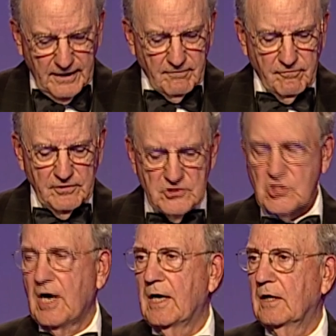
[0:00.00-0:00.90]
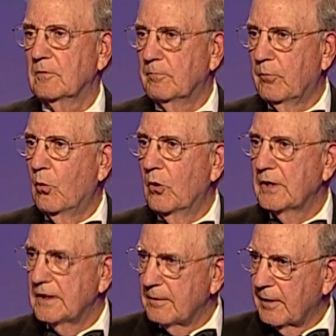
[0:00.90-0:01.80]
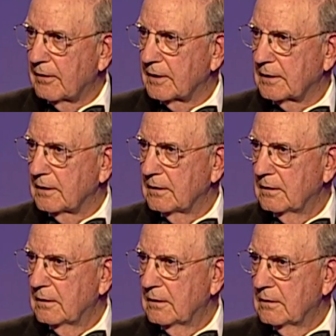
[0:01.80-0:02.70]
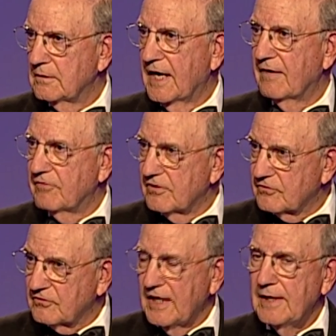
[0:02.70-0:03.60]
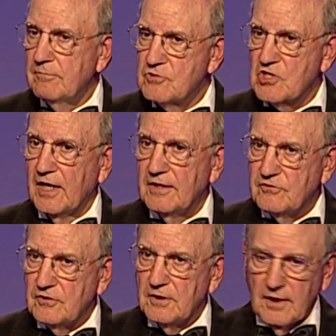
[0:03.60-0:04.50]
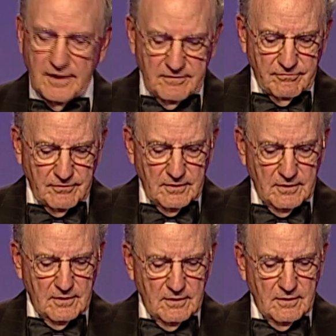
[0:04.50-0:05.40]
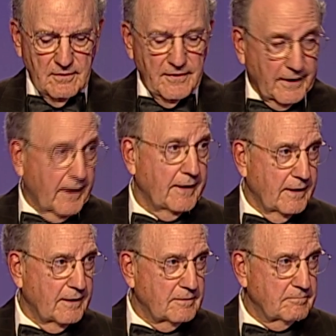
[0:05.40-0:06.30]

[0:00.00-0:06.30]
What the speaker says: every child born in America to have the same chance in life that I had.